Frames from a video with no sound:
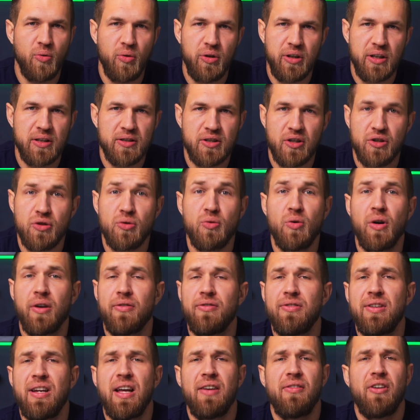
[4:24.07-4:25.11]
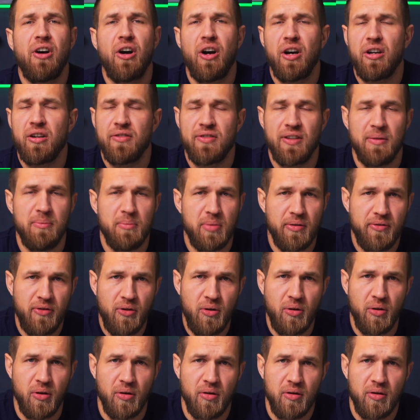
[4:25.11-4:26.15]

audiences who have never heard of them before.